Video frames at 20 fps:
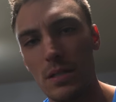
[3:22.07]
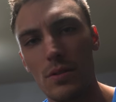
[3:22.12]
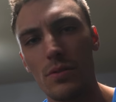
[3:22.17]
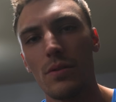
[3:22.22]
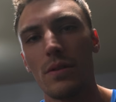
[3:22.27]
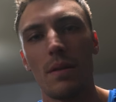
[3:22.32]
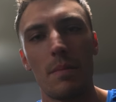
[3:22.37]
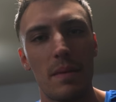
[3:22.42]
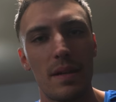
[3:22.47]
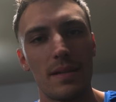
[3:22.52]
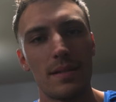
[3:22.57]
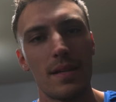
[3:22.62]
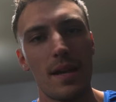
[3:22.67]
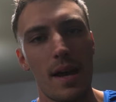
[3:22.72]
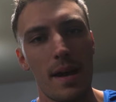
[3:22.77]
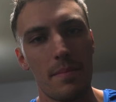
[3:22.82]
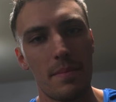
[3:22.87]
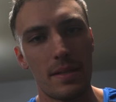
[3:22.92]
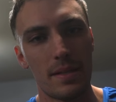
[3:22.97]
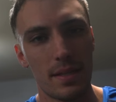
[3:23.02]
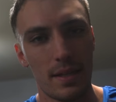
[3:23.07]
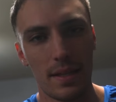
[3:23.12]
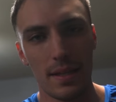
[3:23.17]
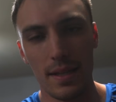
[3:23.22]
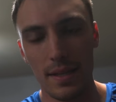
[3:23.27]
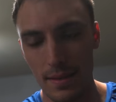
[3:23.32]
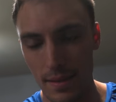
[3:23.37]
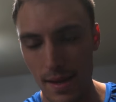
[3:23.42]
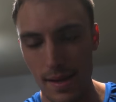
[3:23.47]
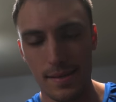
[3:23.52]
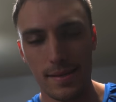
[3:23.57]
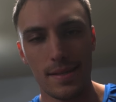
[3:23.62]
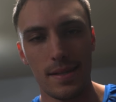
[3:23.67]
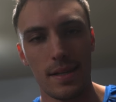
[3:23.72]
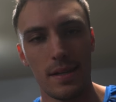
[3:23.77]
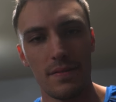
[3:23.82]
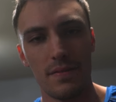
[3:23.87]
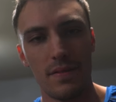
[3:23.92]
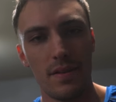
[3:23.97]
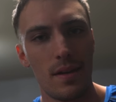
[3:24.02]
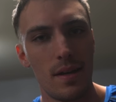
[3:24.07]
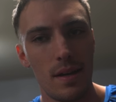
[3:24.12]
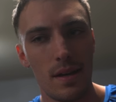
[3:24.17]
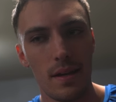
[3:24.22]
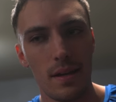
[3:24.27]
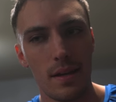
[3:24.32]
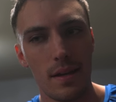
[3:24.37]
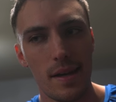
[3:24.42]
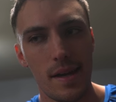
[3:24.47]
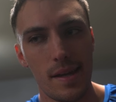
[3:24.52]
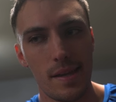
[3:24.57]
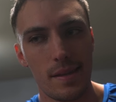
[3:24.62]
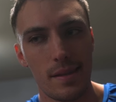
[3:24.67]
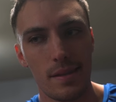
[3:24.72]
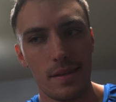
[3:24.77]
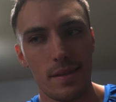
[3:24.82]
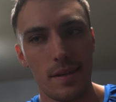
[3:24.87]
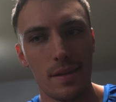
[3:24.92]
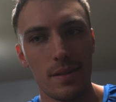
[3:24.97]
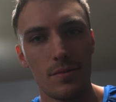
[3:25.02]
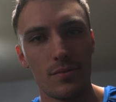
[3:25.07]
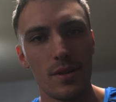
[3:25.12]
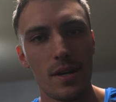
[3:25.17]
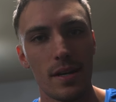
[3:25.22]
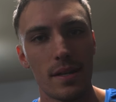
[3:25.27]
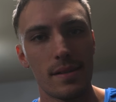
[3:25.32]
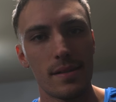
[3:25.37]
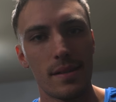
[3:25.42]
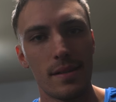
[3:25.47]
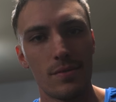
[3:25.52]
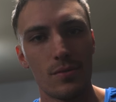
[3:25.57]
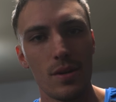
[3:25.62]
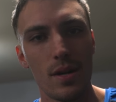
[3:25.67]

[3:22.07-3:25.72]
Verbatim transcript: do in the meantime until I get that stuff. And then the Ruckus can